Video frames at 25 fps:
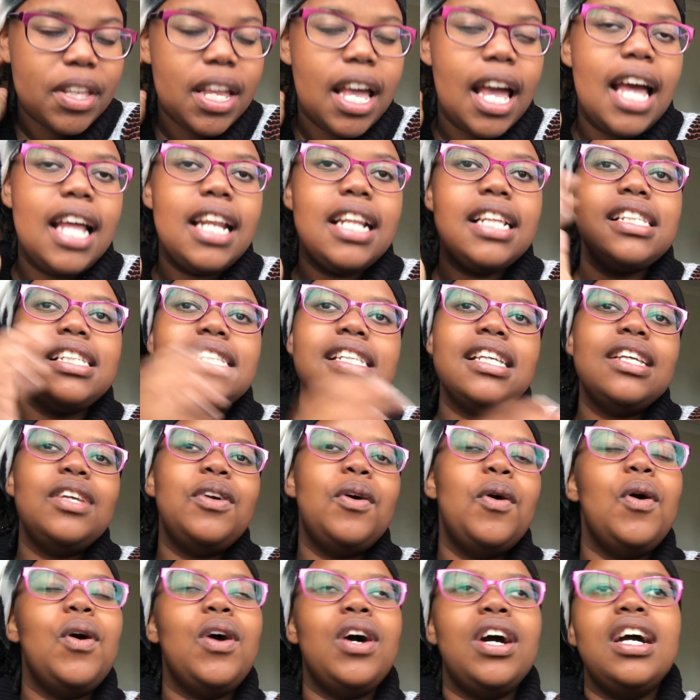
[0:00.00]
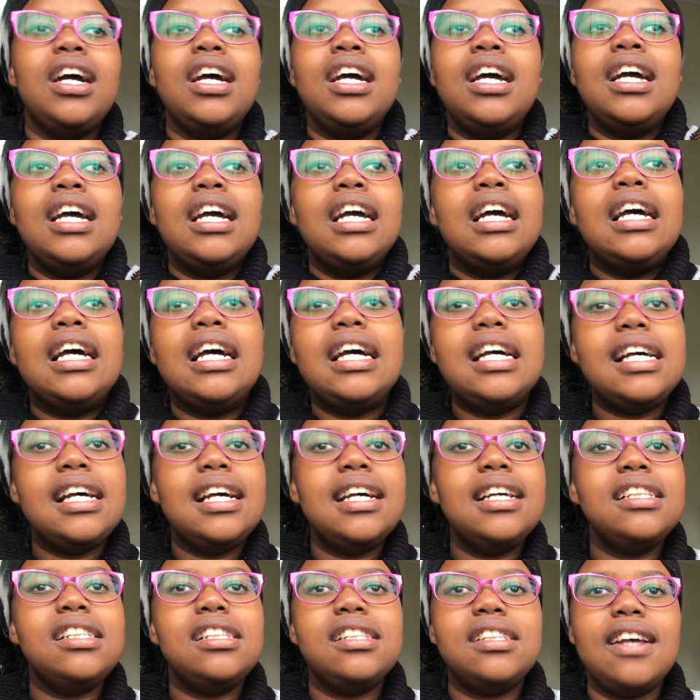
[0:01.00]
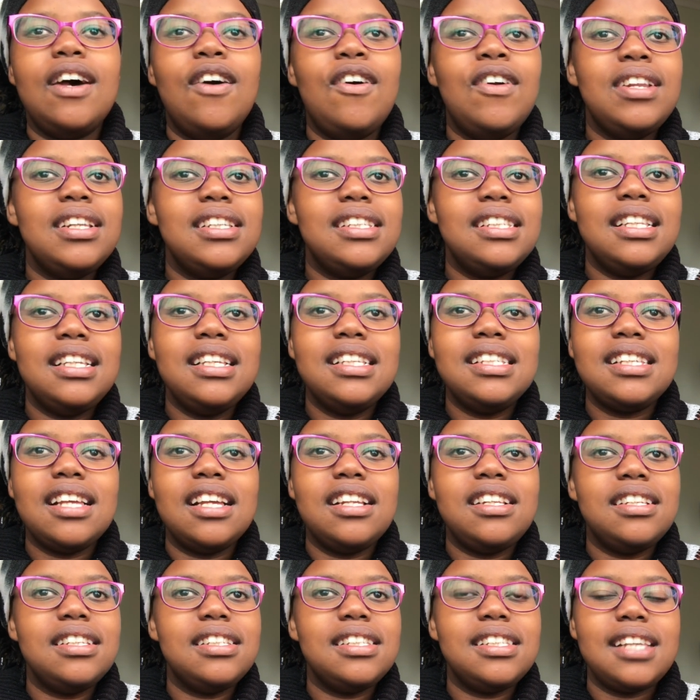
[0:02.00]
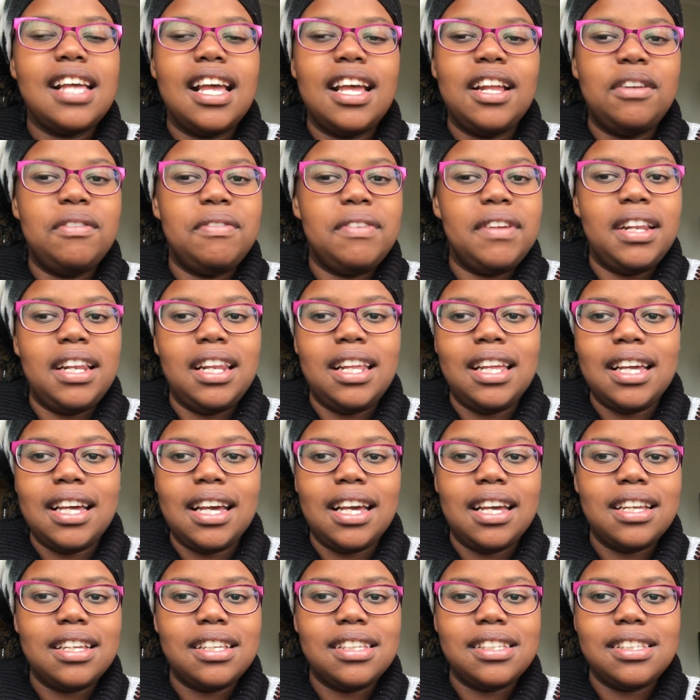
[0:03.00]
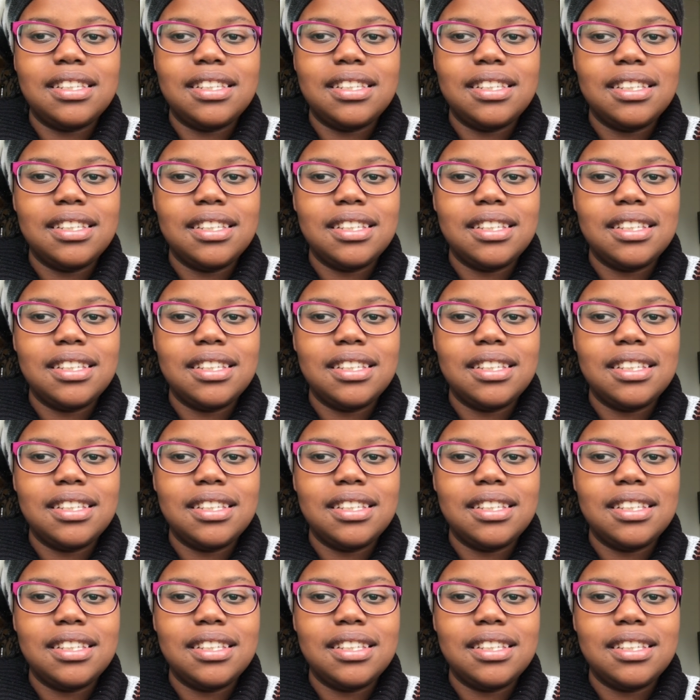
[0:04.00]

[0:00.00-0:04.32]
And it's honestly such a sad feeling, guys.